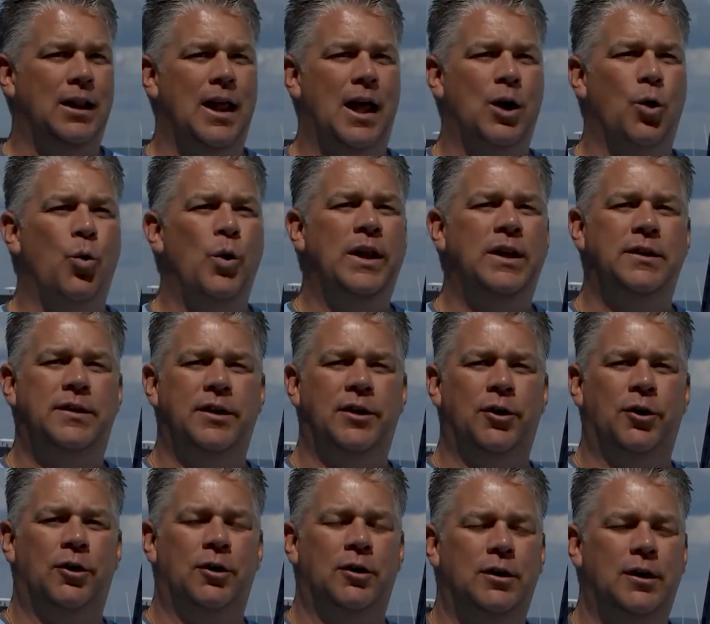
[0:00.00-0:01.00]
a lot of wind
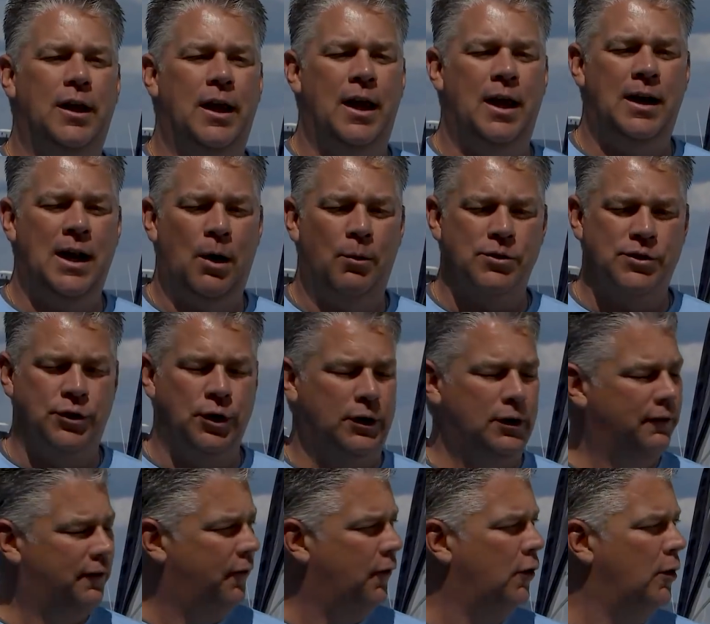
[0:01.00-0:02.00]
here, and I was looking
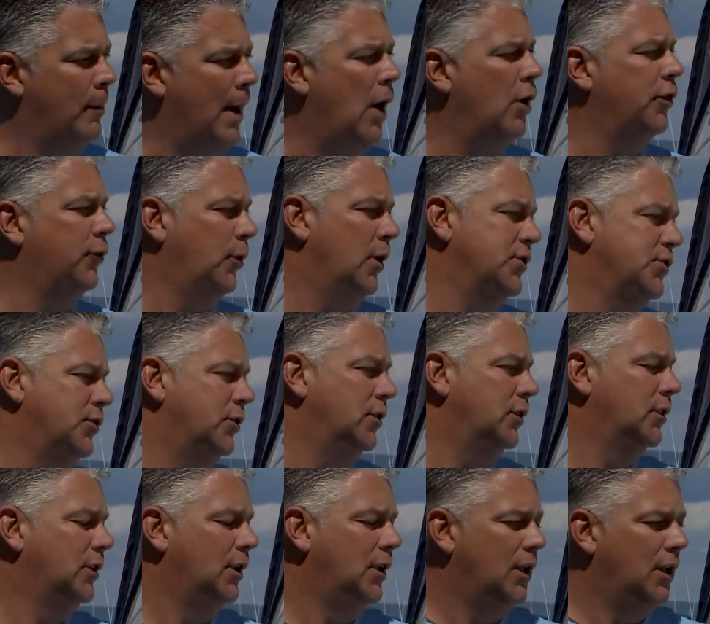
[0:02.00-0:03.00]
for a bow thruster.
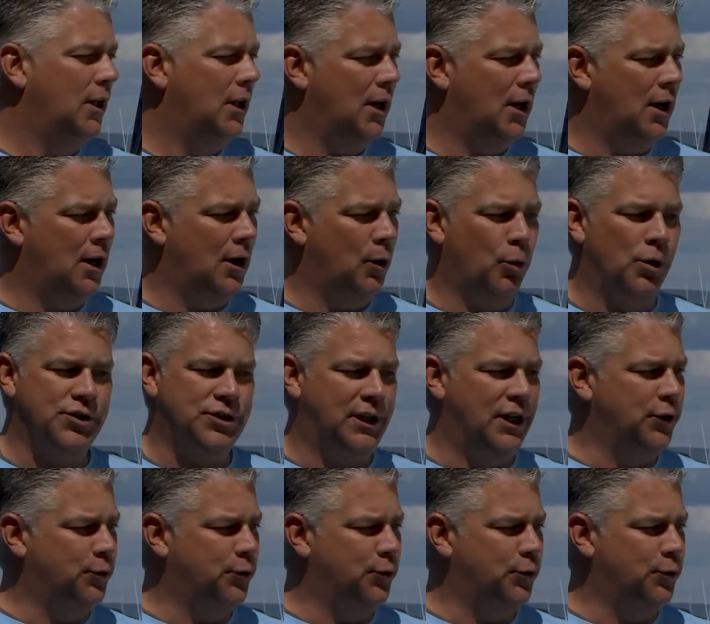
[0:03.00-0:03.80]
I wasn't